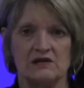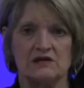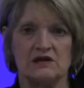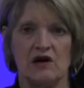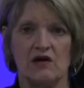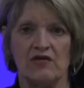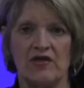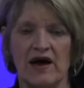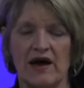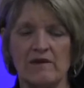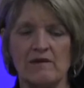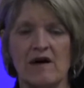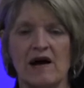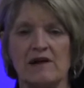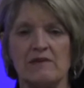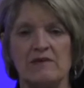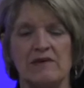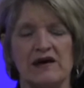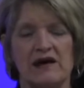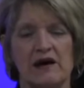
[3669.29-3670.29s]
So that
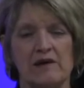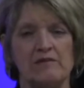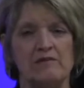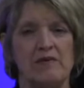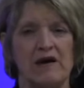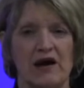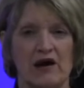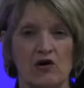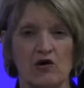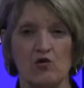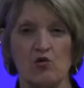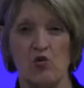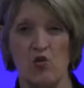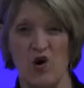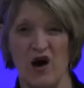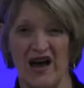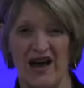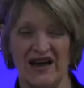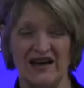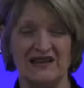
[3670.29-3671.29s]
might be a better
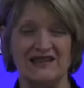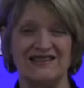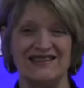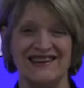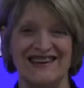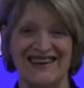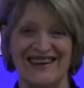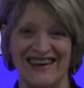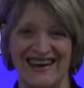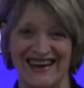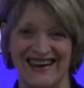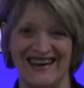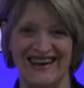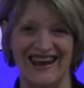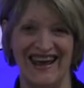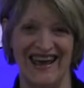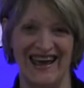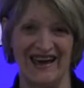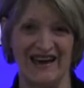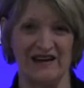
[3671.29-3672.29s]
way to
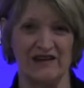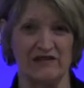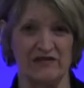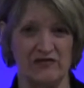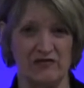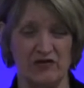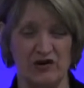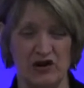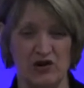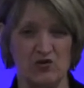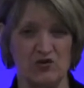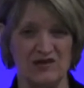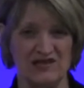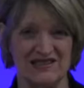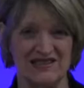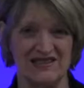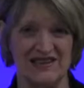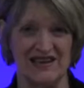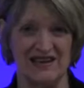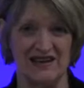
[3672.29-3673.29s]
get at
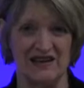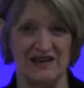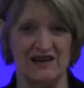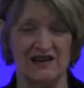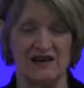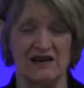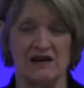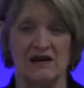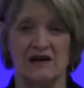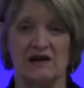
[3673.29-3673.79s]
frequency